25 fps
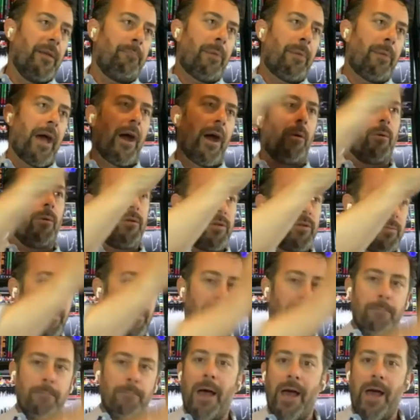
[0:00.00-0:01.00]
that
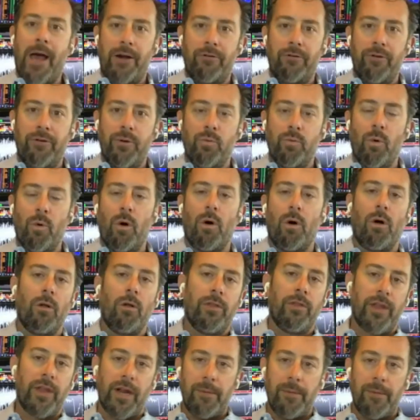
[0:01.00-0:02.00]
powers my battery
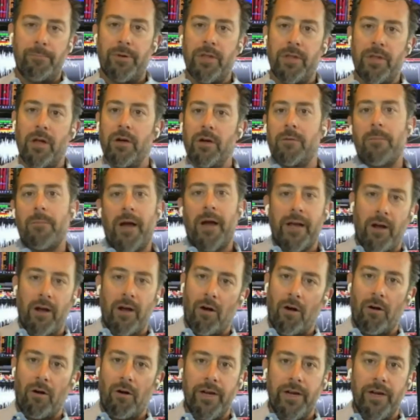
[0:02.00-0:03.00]
wall that I plug my
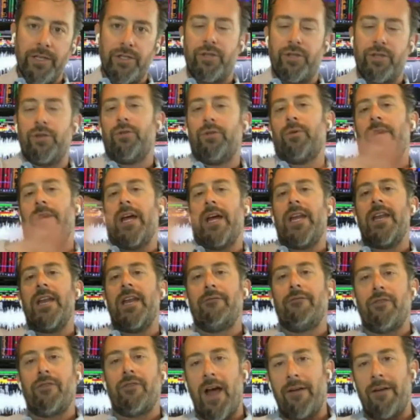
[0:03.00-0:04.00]
car into, and I
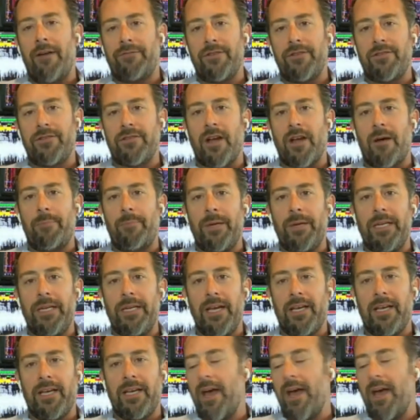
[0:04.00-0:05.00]
never have to stop
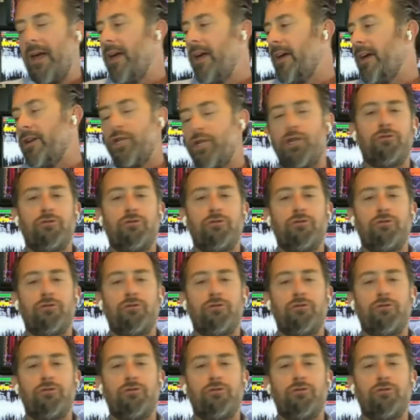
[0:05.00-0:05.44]
and get gas.